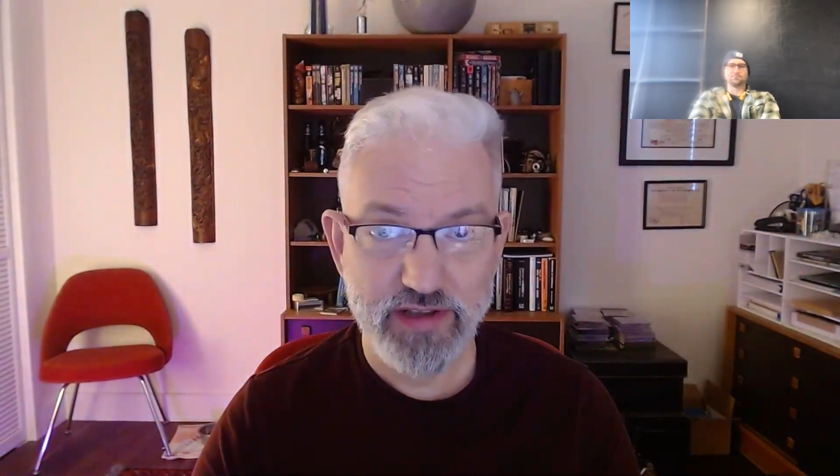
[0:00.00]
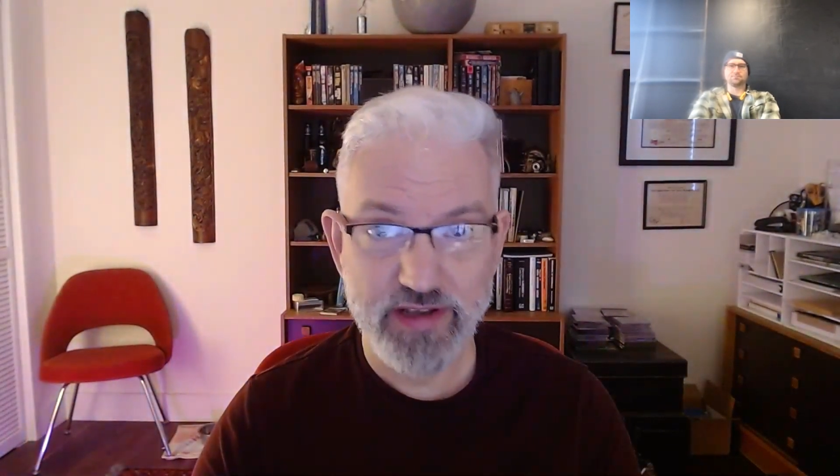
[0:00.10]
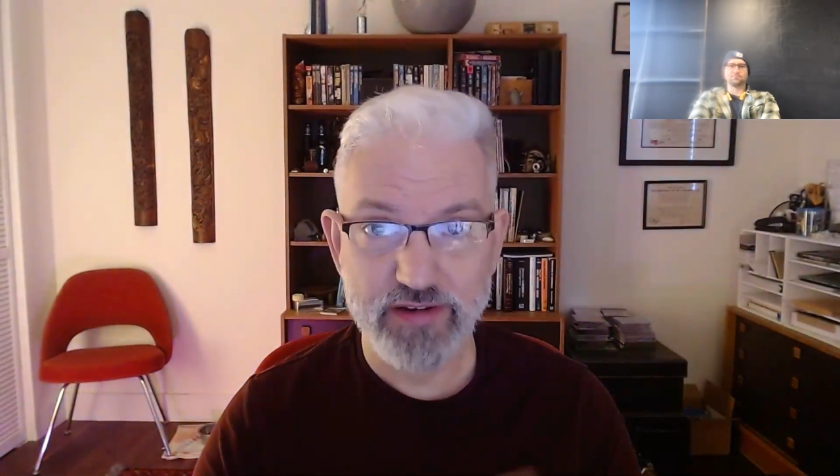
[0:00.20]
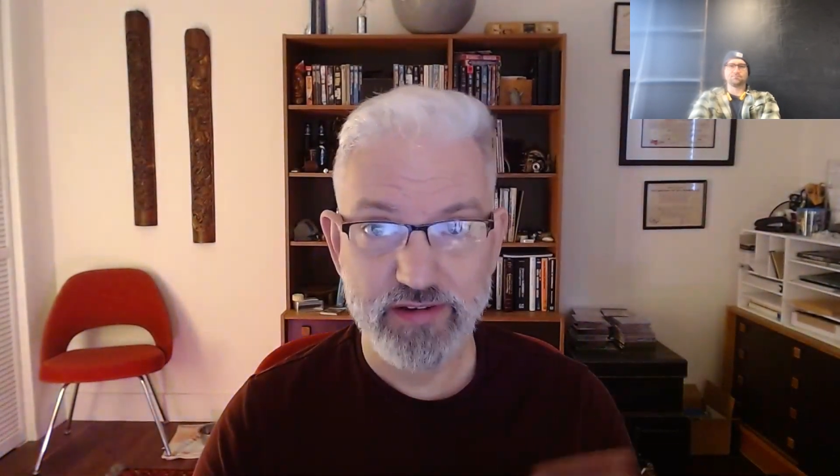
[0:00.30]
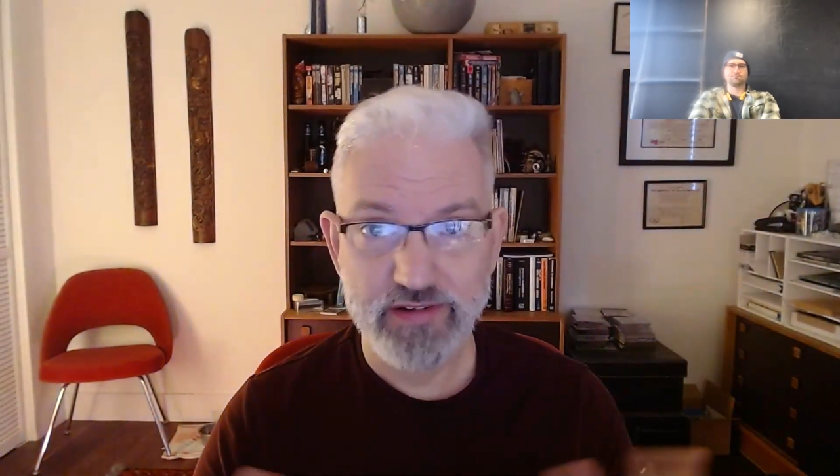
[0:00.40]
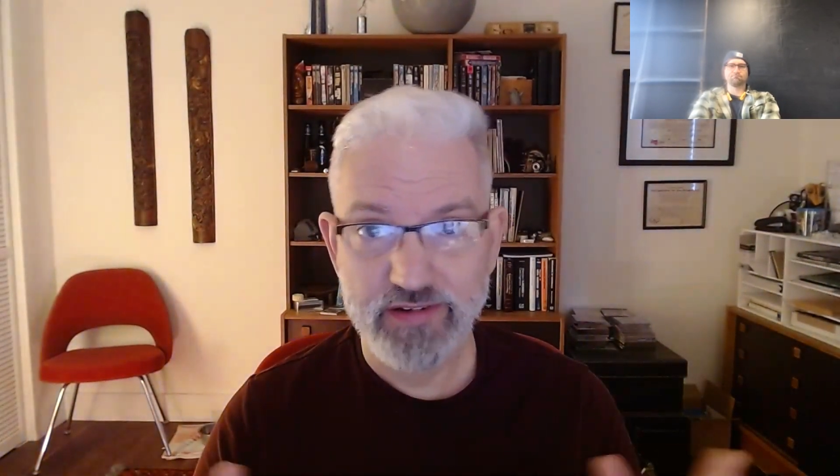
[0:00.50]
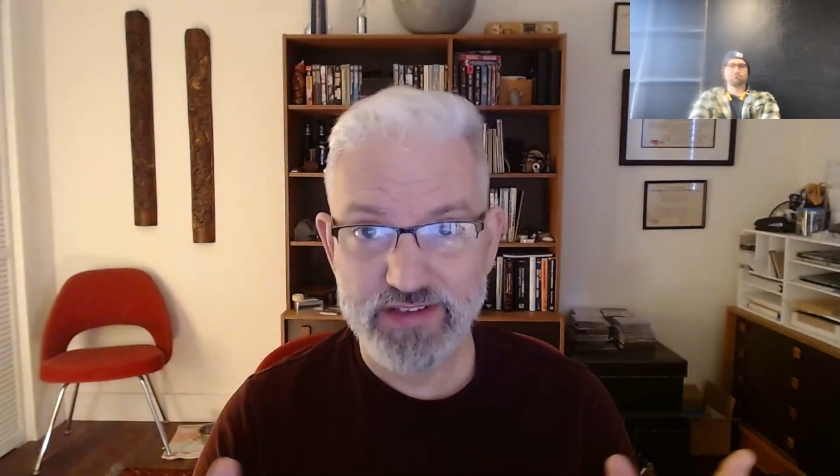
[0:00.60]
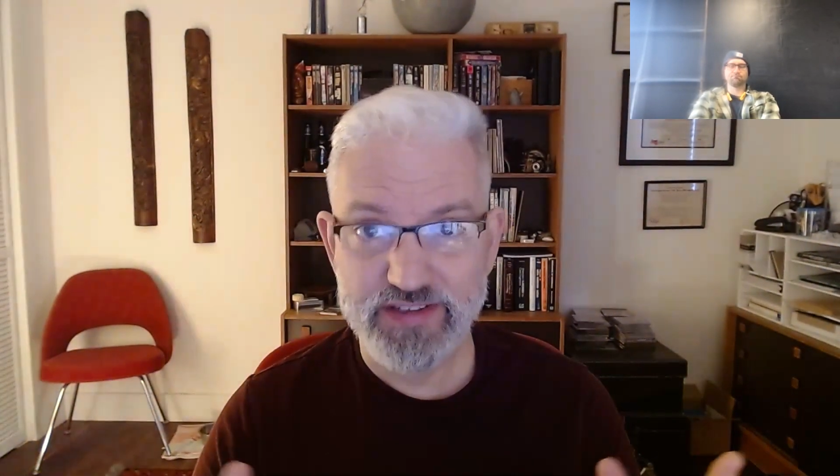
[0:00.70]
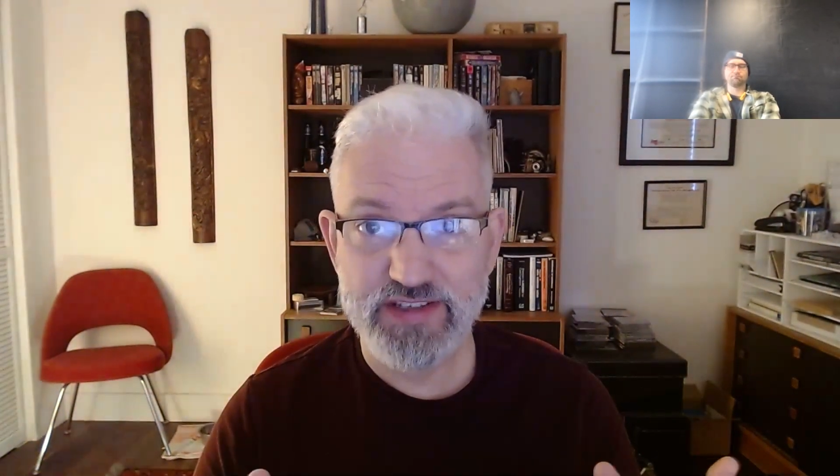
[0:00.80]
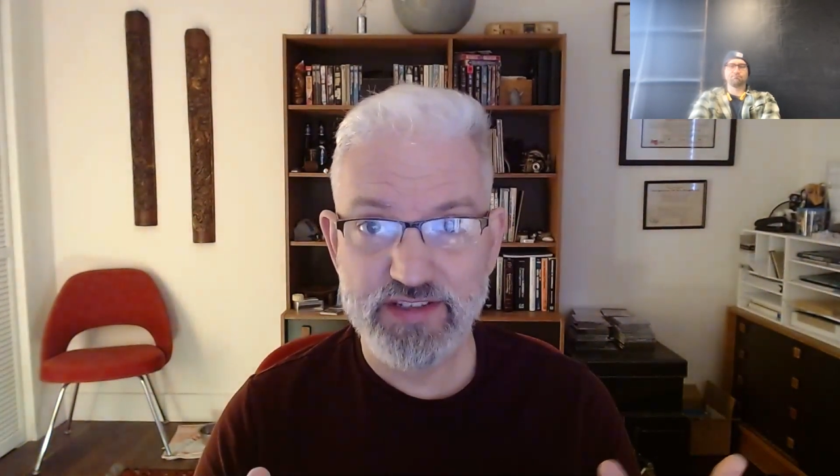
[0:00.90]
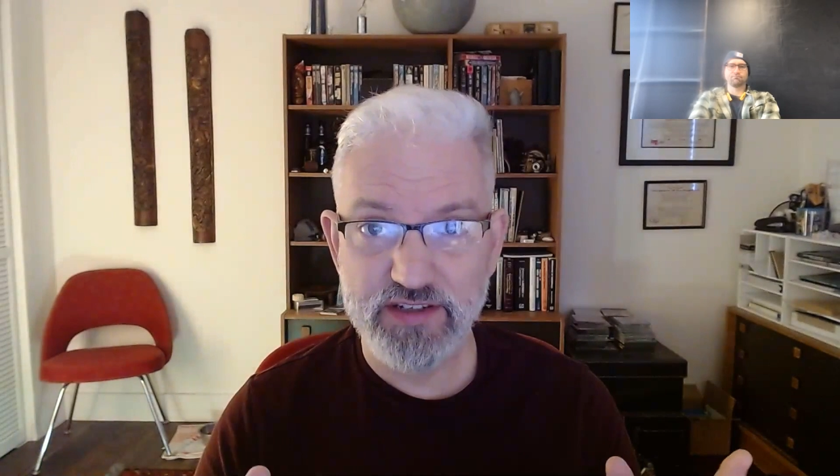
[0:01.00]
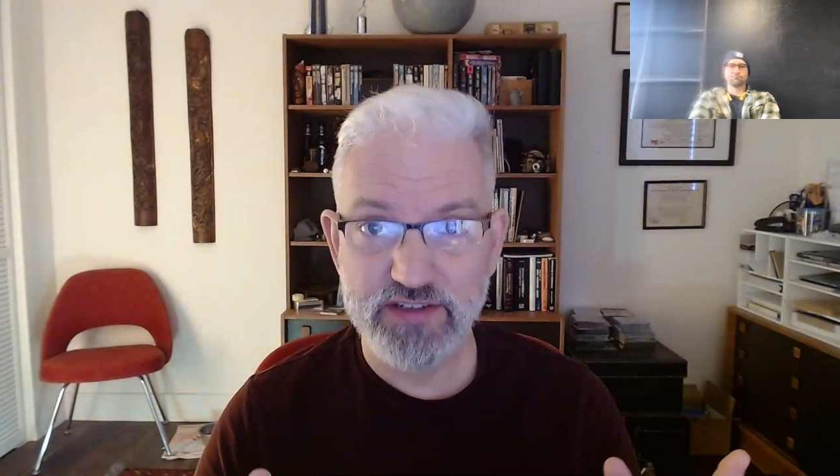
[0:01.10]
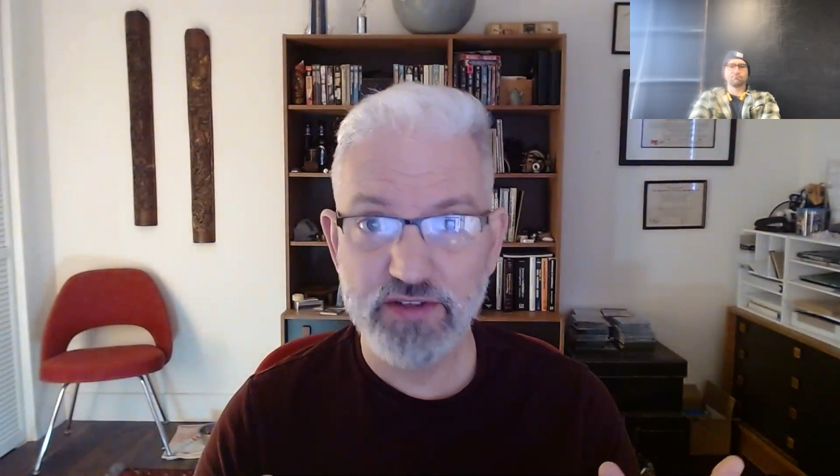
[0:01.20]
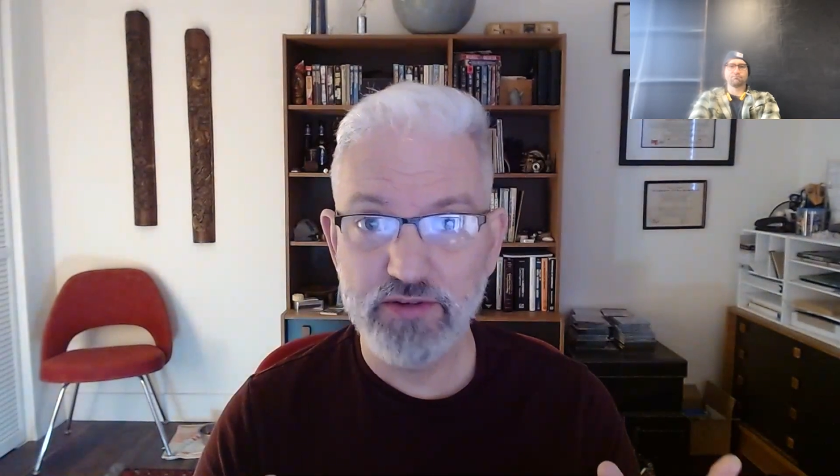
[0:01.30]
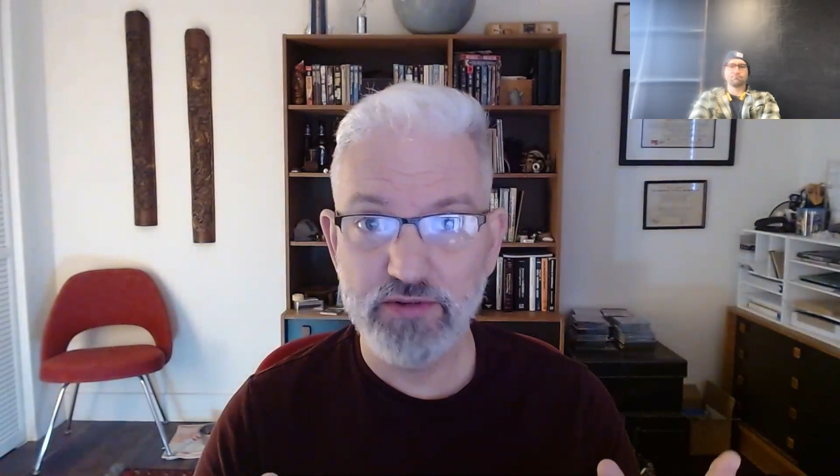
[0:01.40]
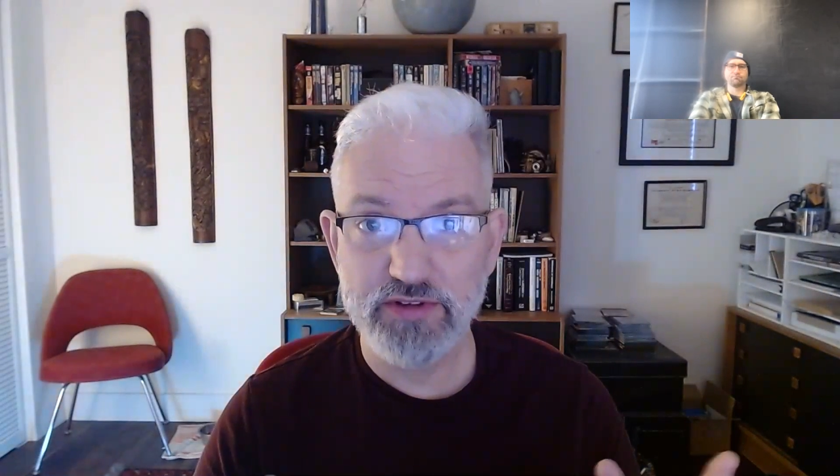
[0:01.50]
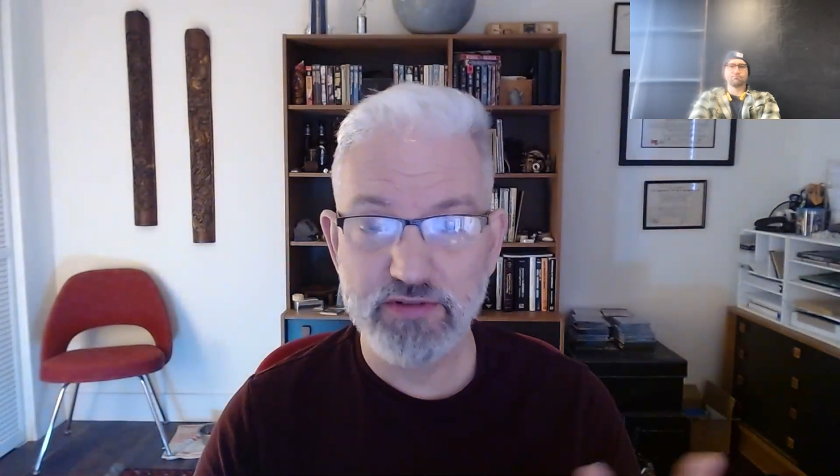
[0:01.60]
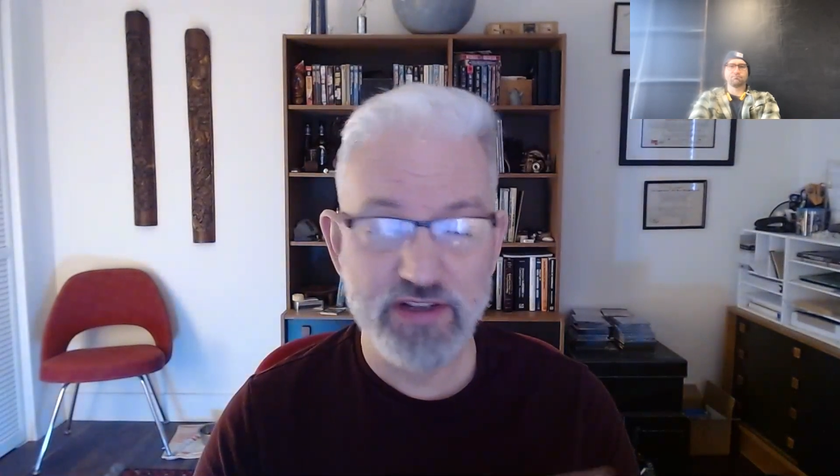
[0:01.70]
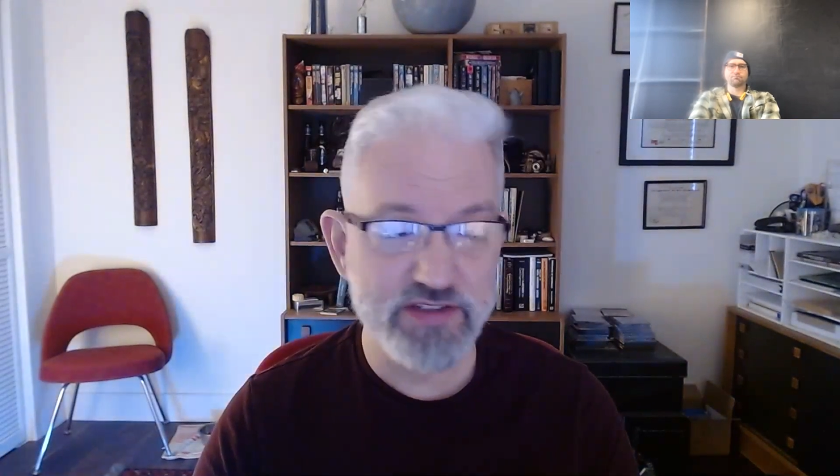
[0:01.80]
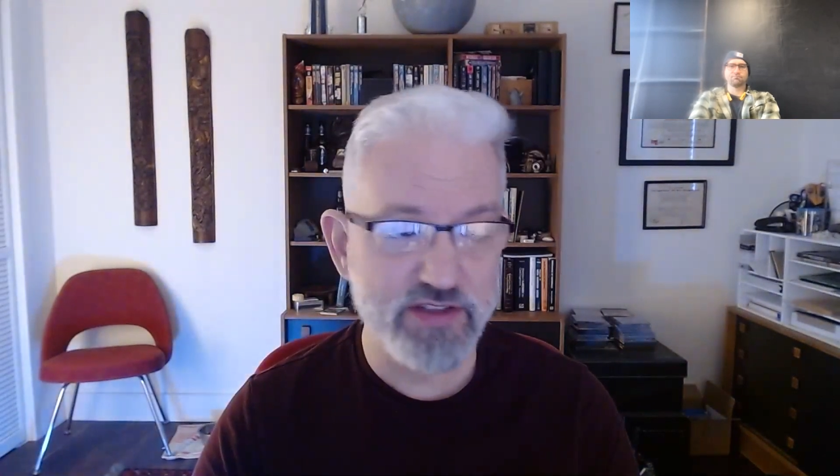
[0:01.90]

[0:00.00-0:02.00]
heck, it's easy to do with the right